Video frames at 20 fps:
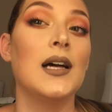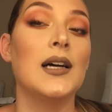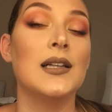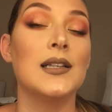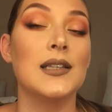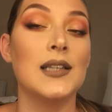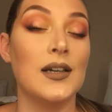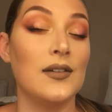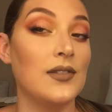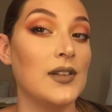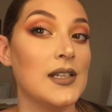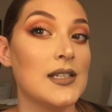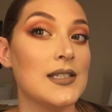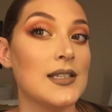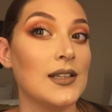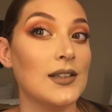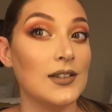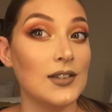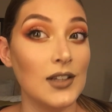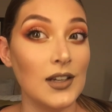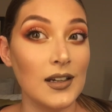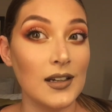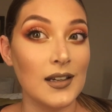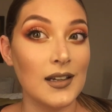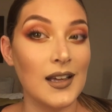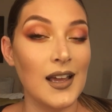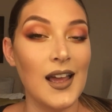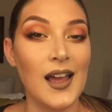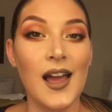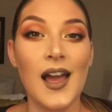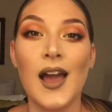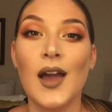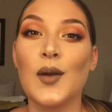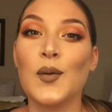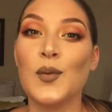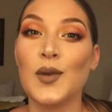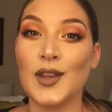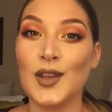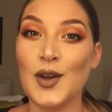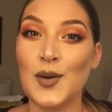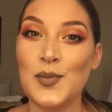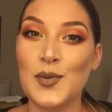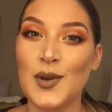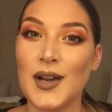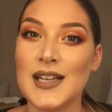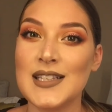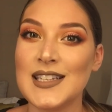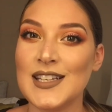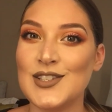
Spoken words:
Love this look. Really hope you guys